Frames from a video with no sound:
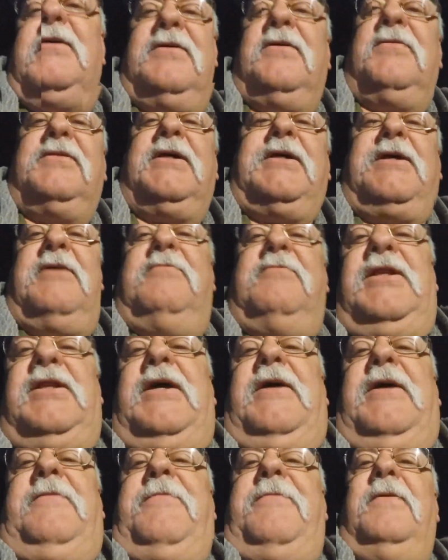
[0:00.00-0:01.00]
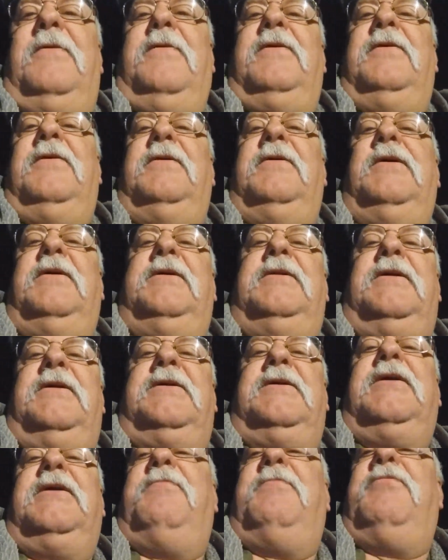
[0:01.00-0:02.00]
I don't think I went live in a
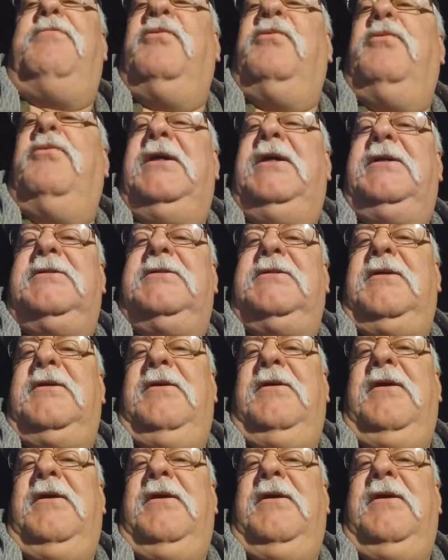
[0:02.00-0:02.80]
couple weeks.